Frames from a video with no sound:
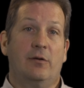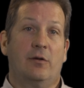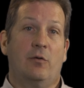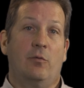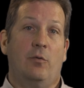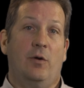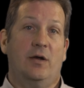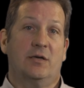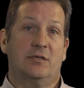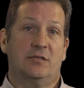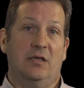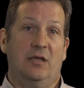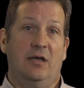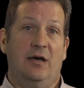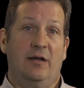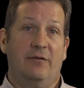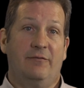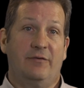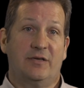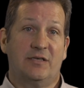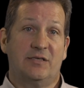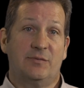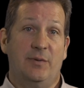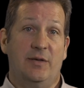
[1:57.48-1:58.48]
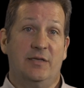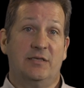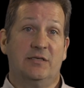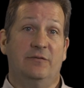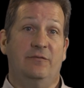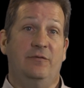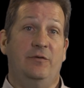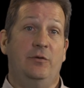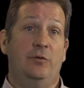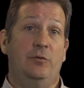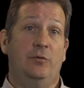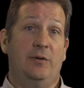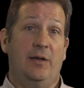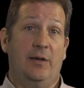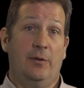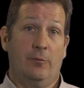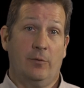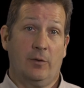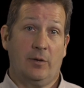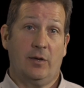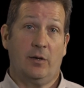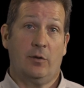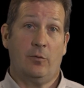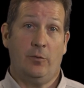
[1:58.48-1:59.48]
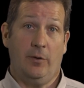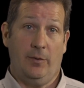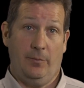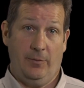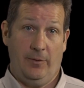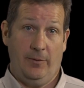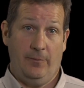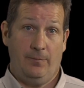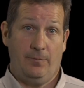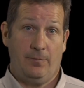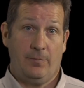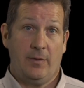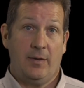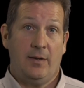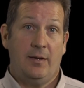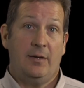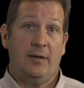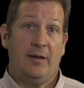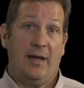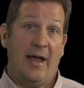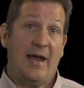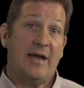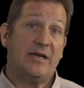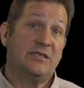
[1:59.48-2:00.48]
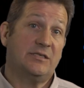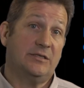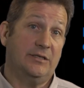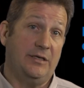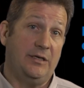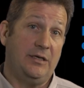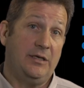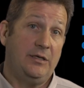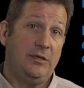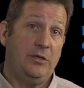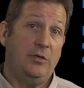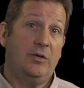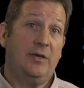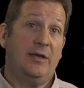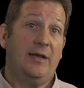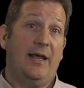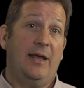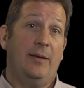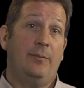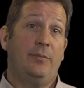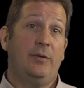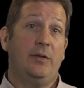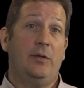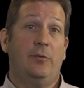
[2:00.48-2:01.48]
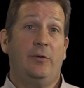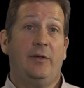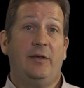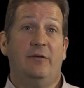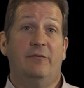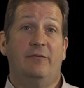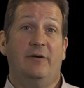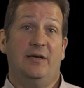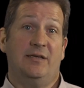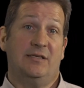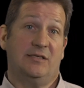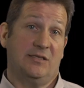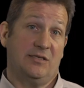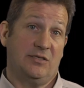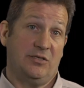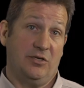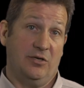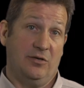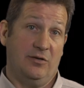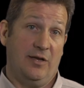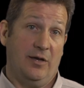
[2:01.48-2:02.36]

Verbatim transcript: requires a lot of expensive new network equipment. Actually, you can add PoE devices to your